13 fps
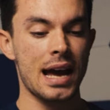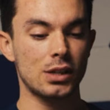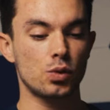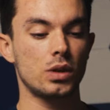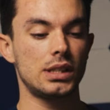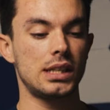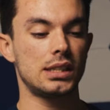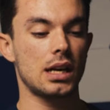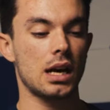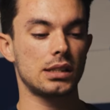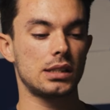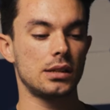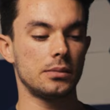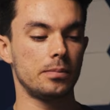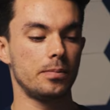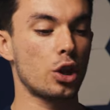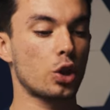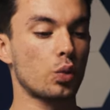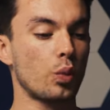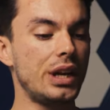as was his custom.
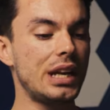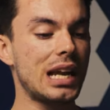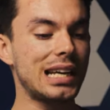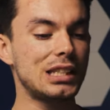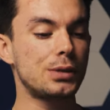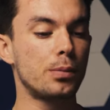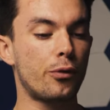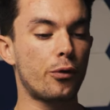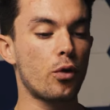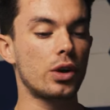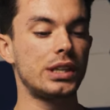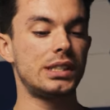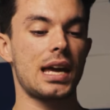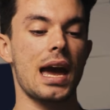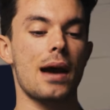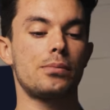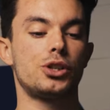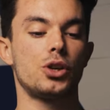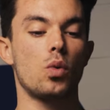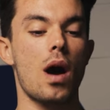Three nights before his
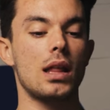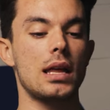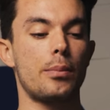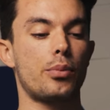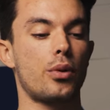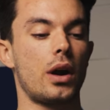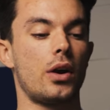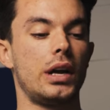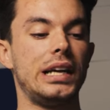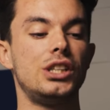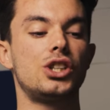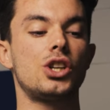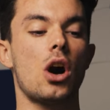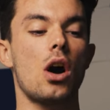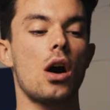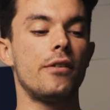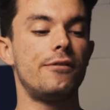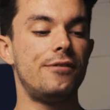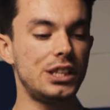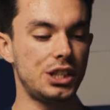capture, while at prayer, he saw a
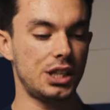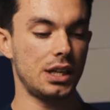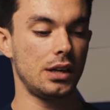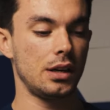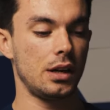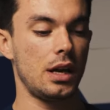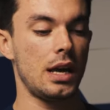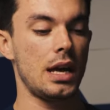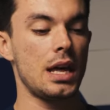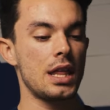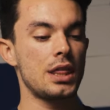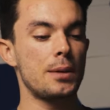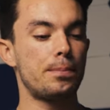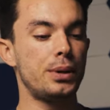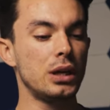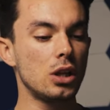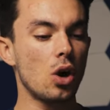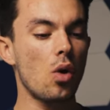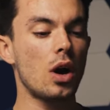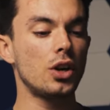vision. The
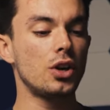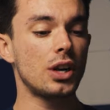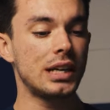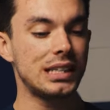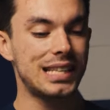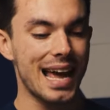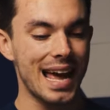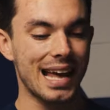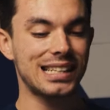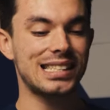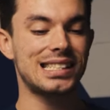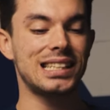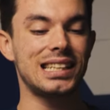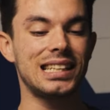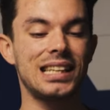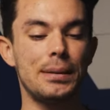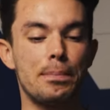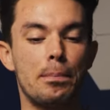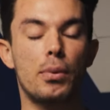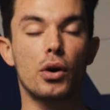pillow under his head suddenly
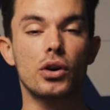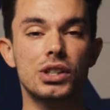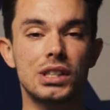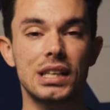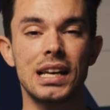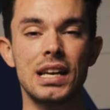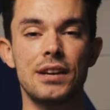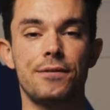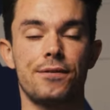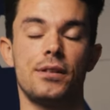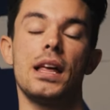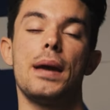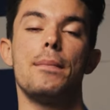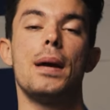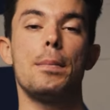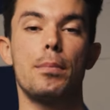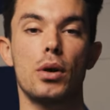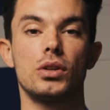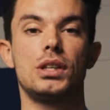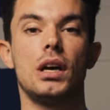burst into flame and
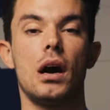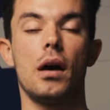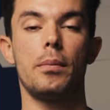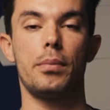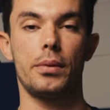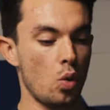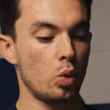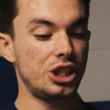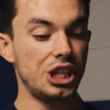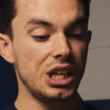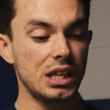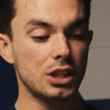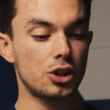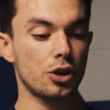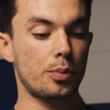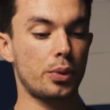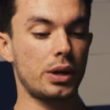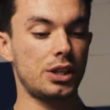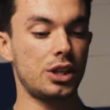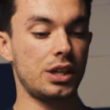burnt up, which he
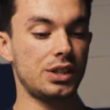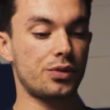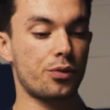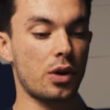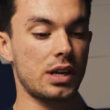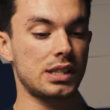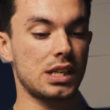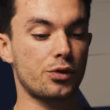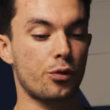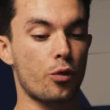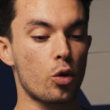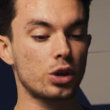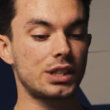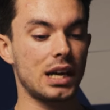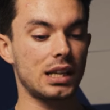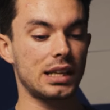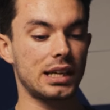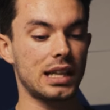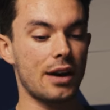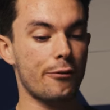interpreted to his friends as
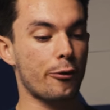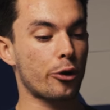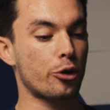foretelling that for